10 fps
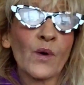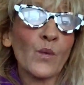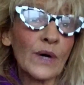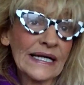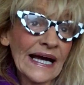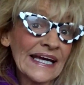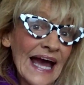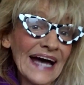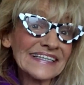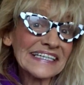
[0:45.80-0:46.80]
what I
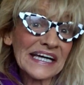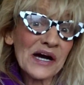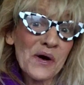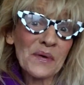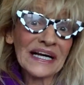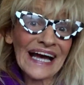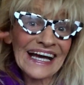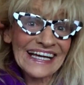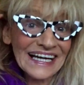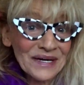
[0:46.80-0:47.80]
get here, or what I
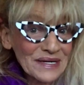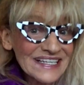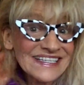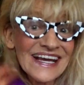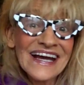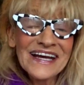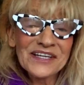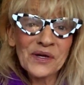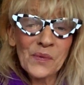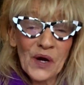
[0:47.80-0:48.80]
hear is,
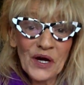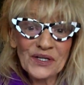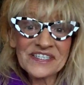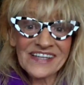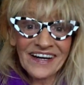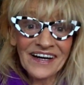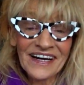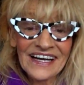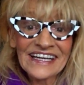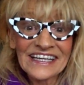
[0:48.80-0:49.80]
the words
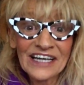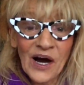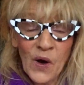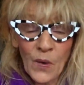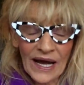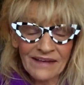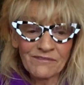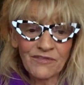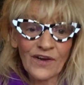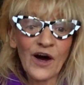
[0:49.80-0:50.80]
are go
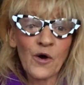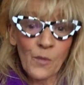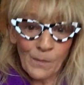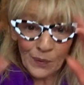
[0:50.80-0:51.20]
and flow.